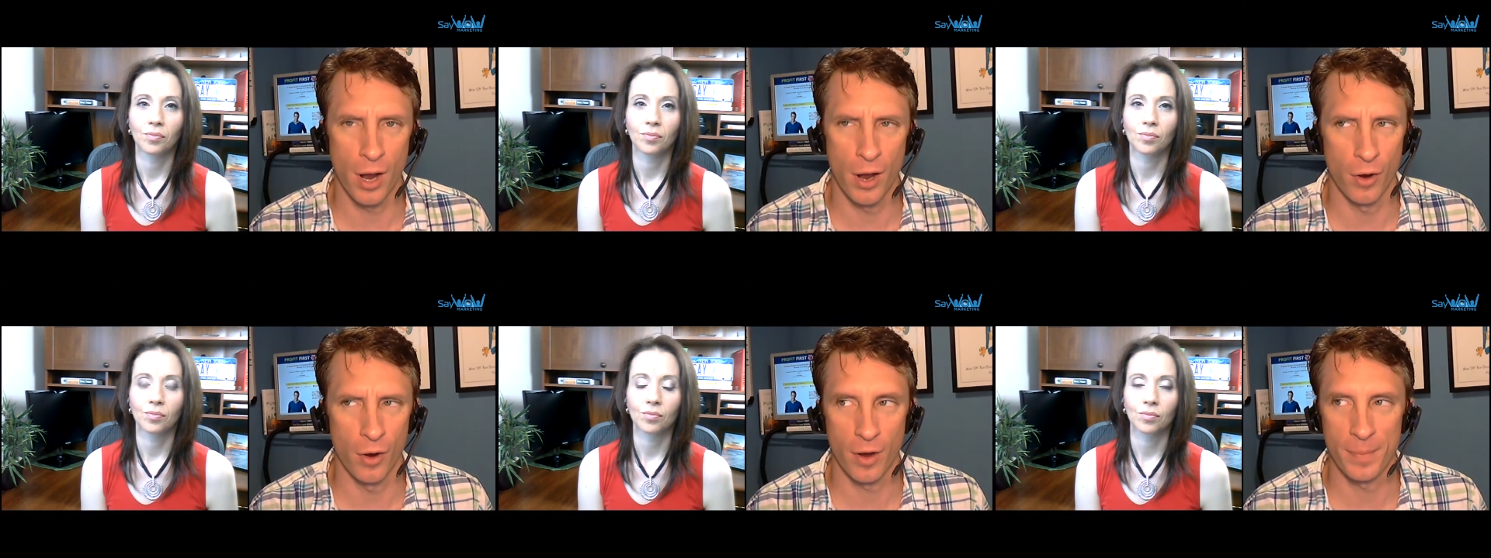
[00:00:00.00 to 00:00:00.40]
Speaker 1: I
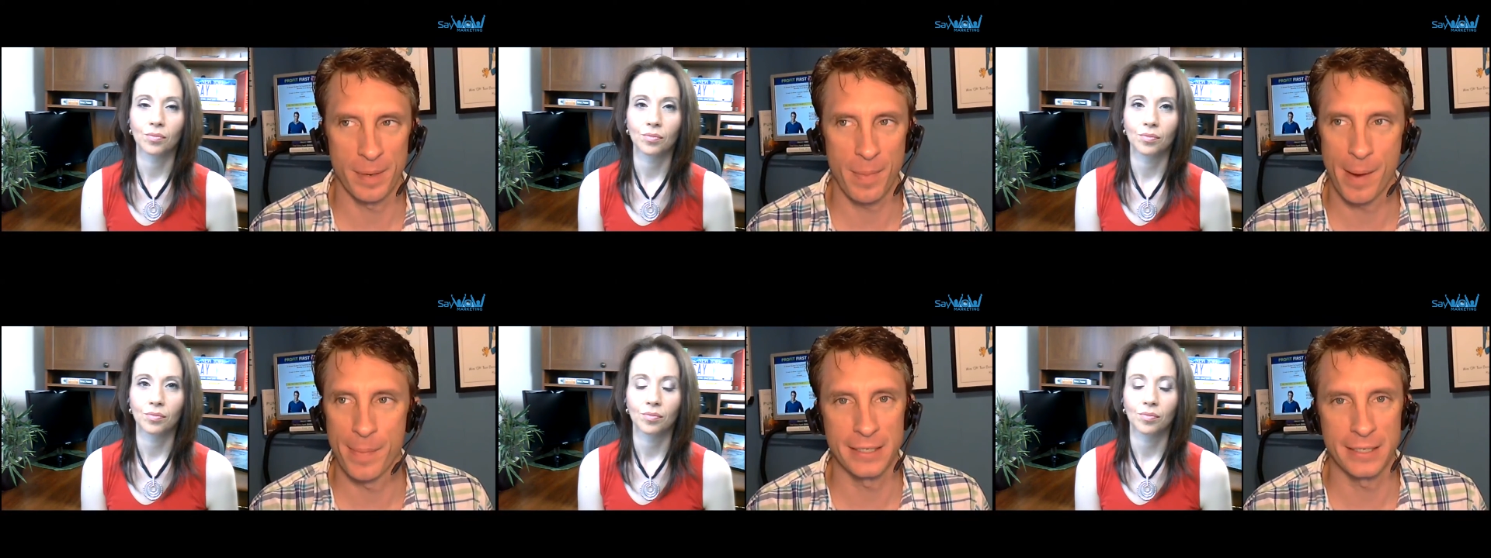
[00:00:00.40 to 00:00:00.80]
mean, my
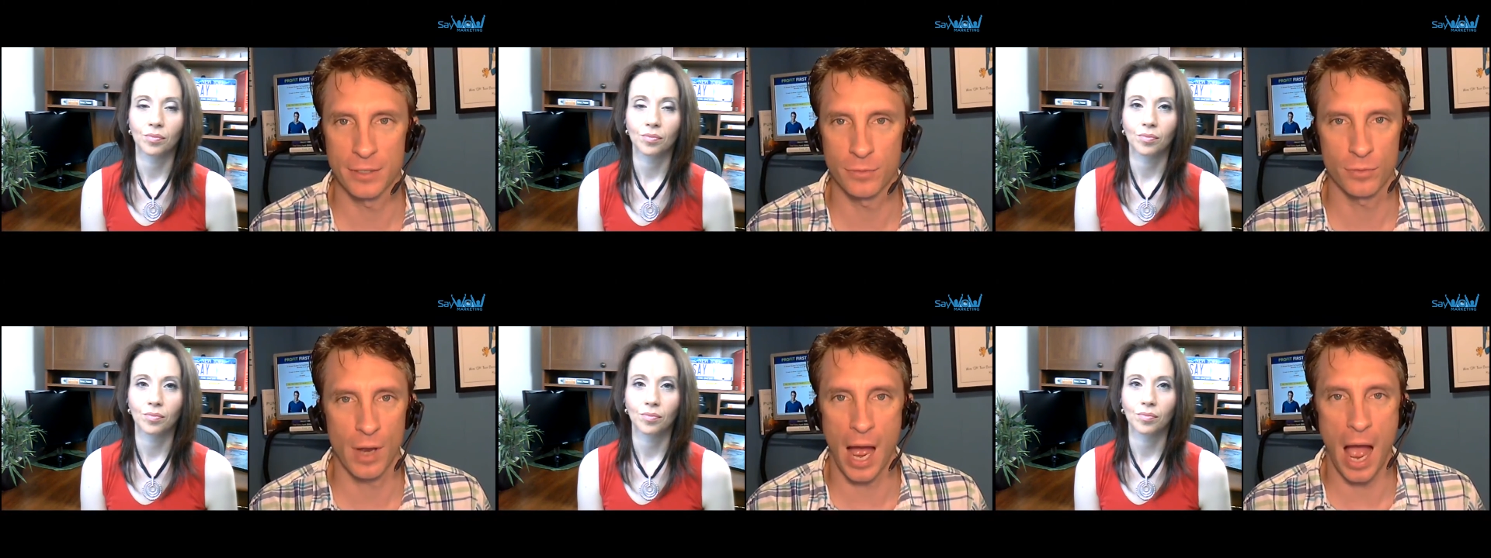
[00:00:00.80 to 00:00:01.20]
business,
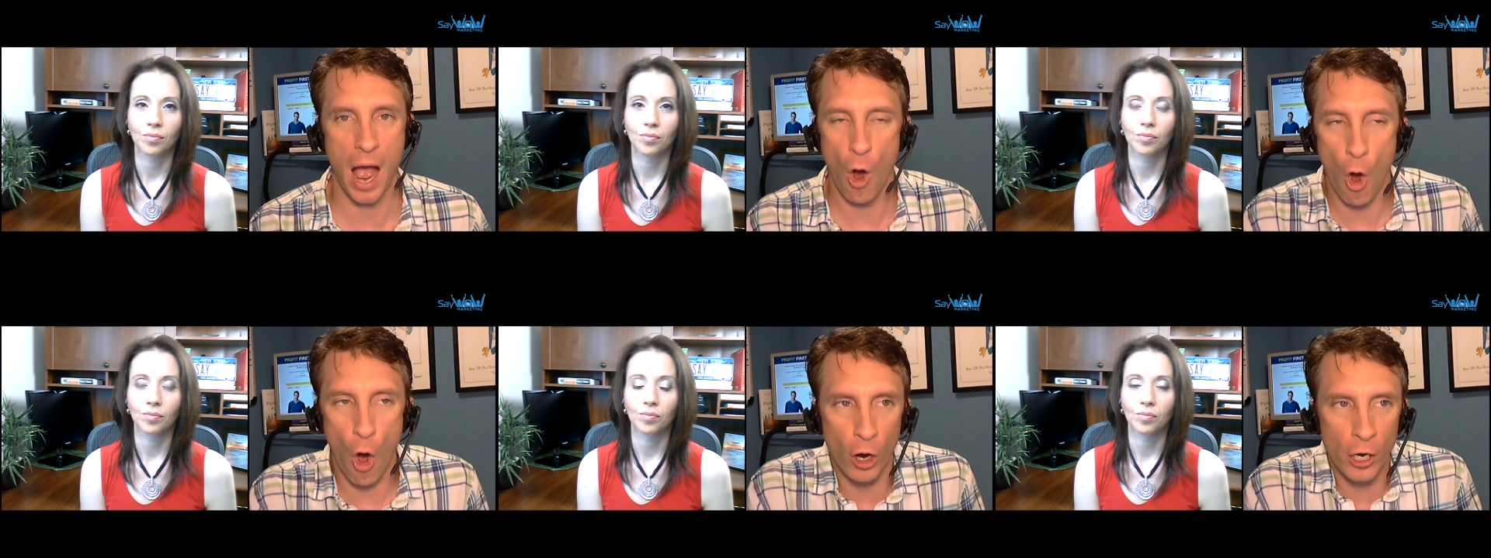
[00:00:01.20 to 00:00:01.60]
all
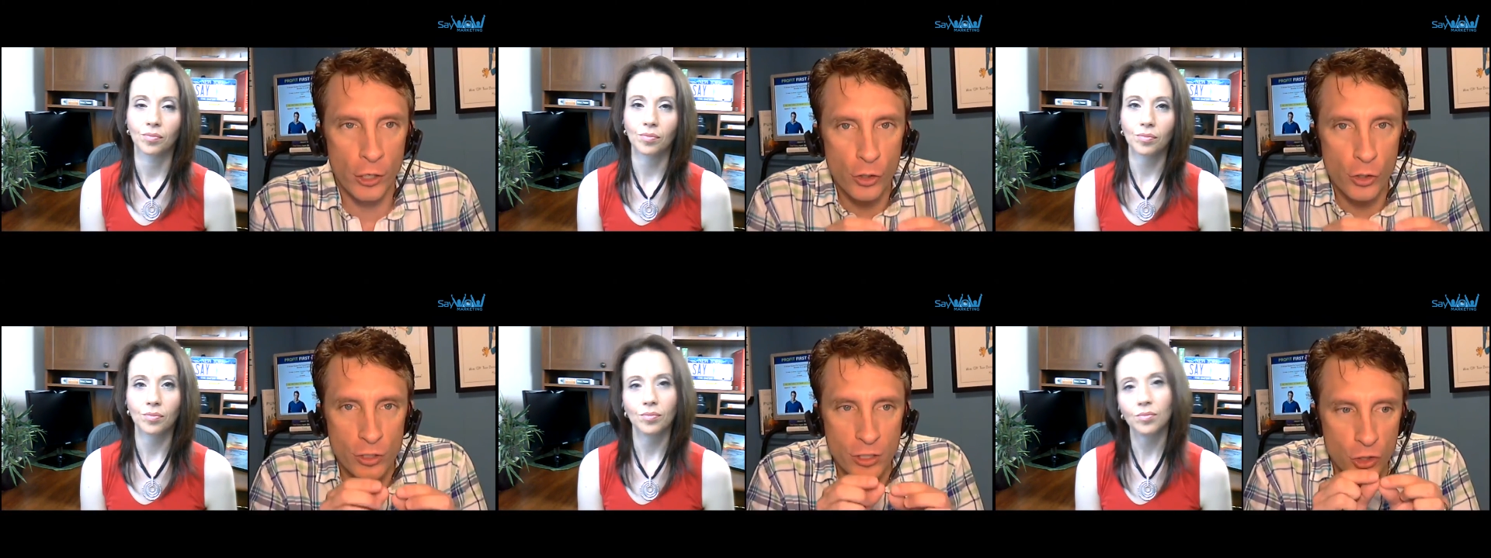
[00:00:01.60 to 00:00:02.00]
I'm going to do
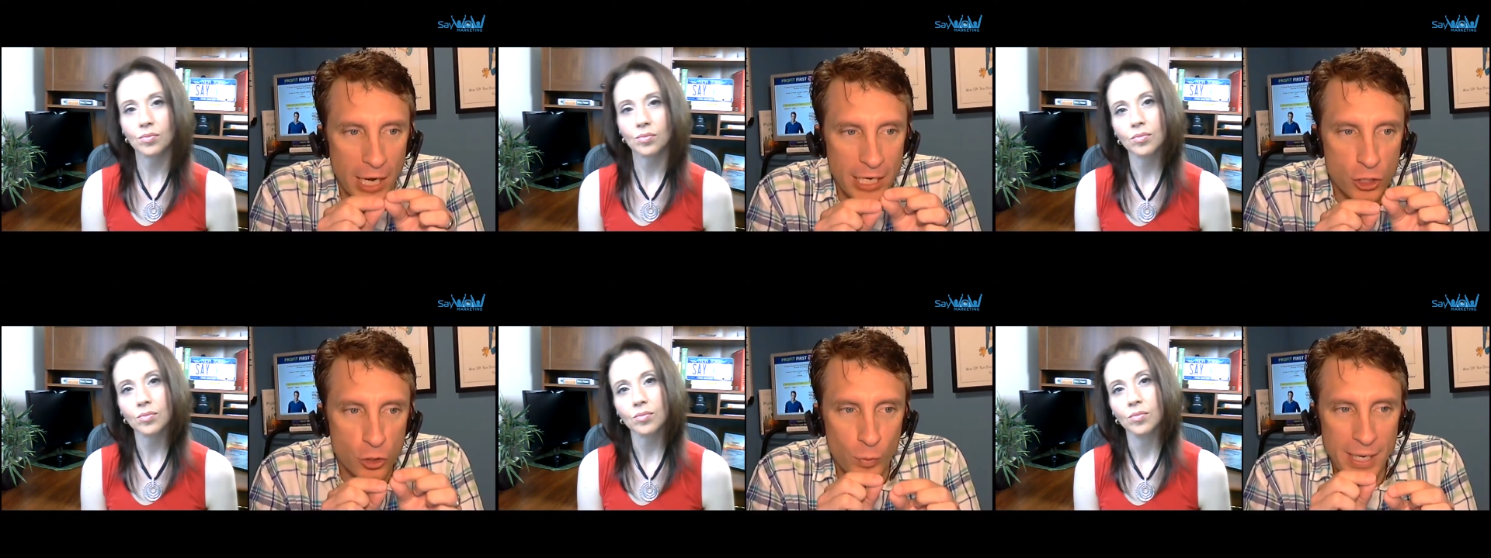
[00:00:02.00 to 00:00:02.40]
is try to
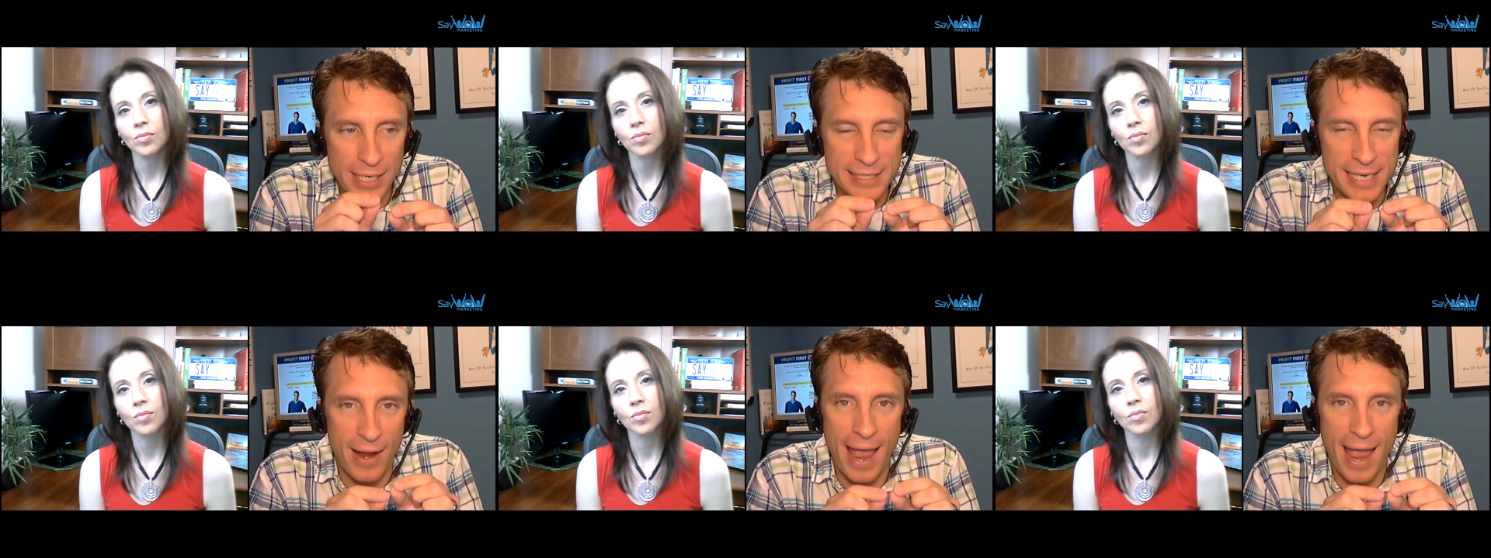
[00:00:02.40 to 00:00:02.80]
squeeze out
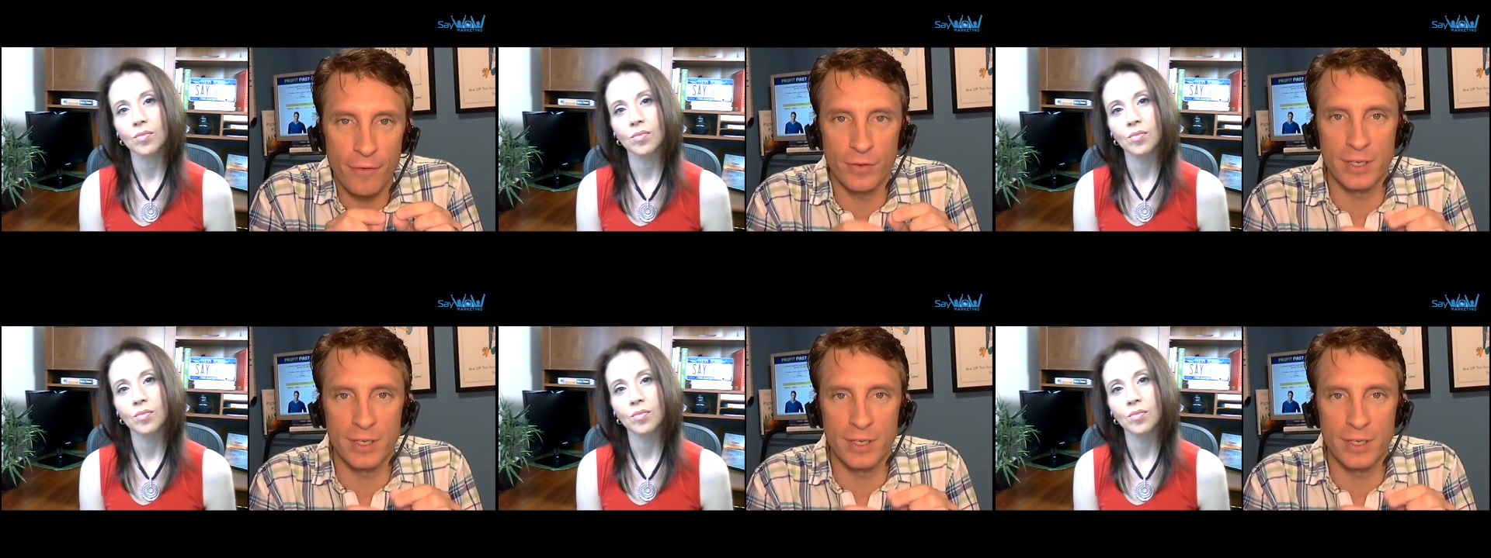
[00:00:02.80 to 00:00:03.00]
every